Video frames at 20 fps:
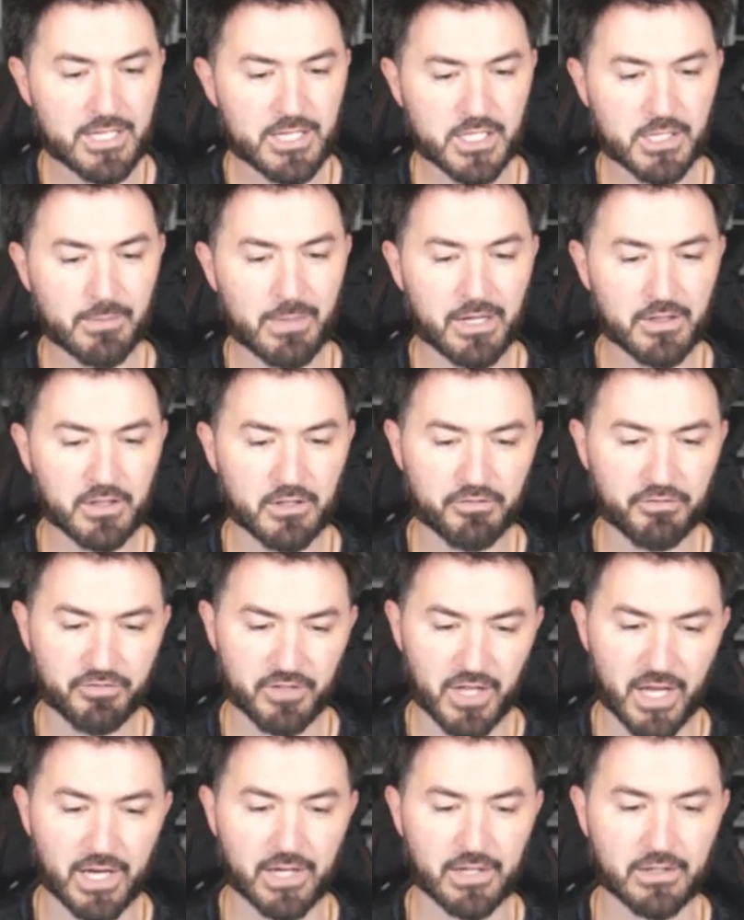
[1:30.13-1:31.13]
about the
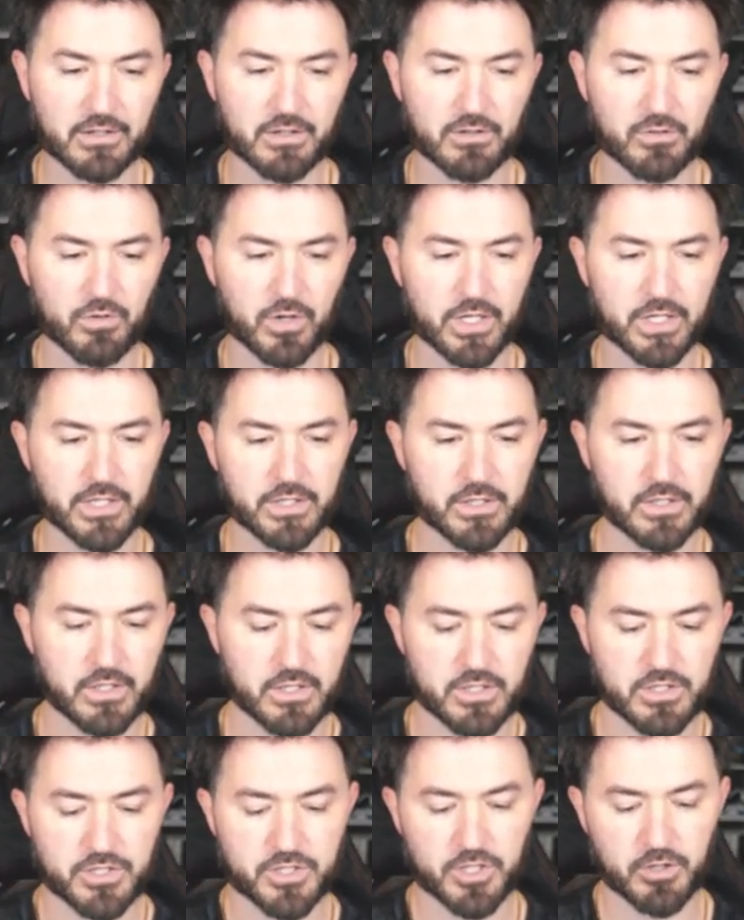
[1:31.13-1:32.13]
flag, right?
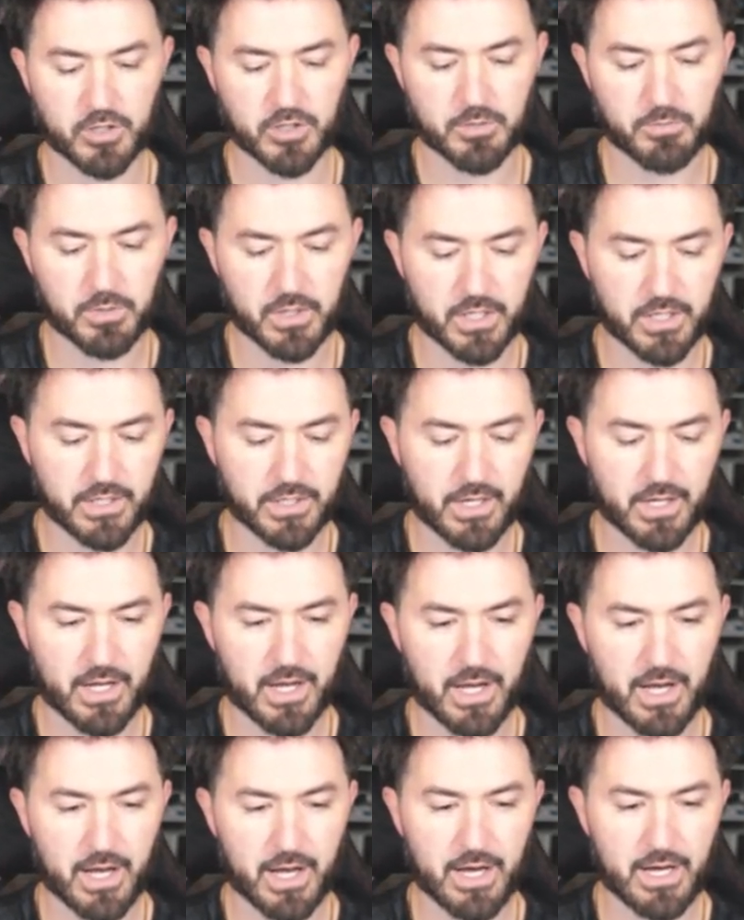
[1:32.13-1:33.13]
So I'm gonna be like,
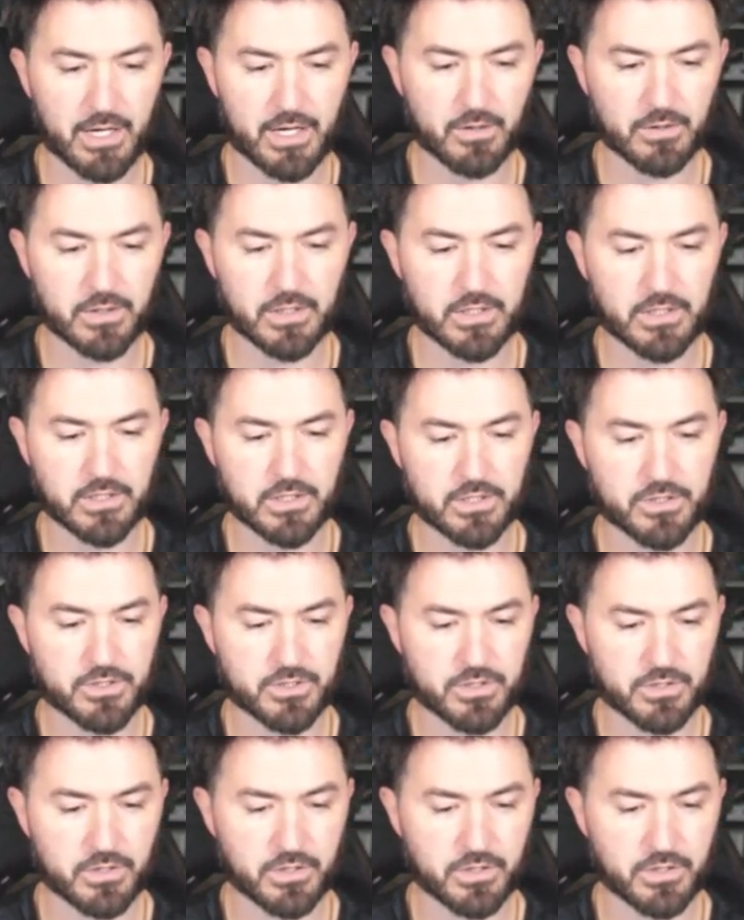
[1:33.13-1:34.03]
how is